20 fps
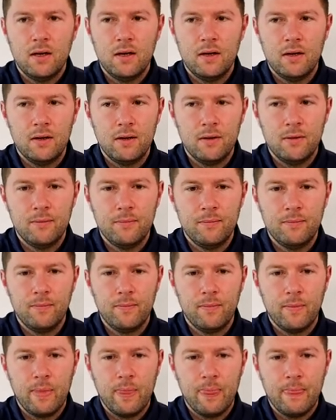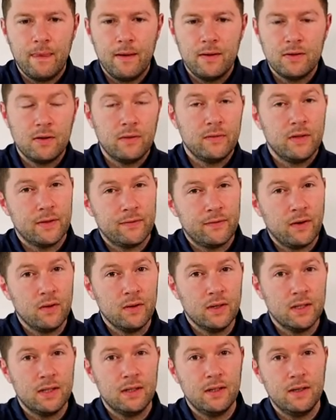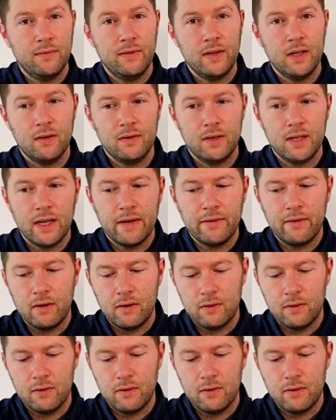Um, so I've just thrown this, this, video together.